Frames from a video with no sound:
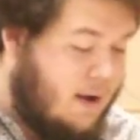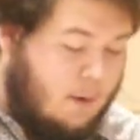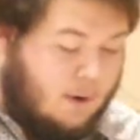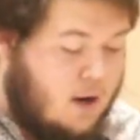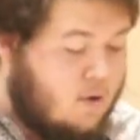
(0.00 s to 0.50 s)
And
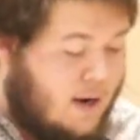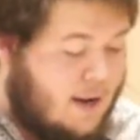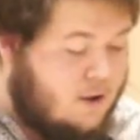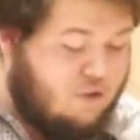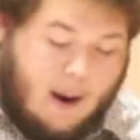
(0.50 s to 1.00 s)
we're going to read
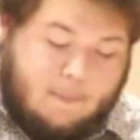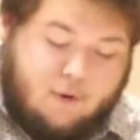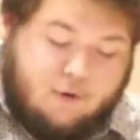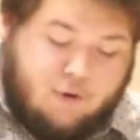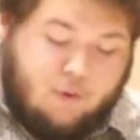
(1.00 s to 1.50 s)
it in chapter
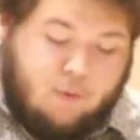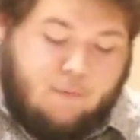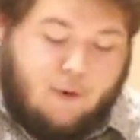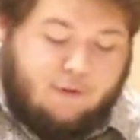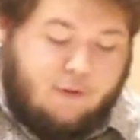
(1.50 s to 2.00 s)
2,
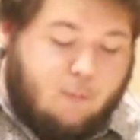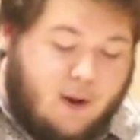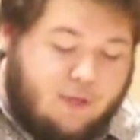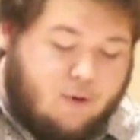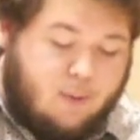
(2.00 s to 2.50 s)
verses
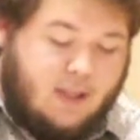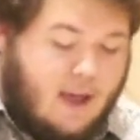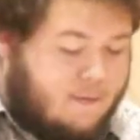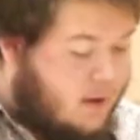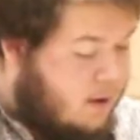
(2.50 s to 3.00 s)
1 through
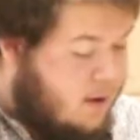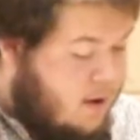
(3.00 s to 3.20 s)
11.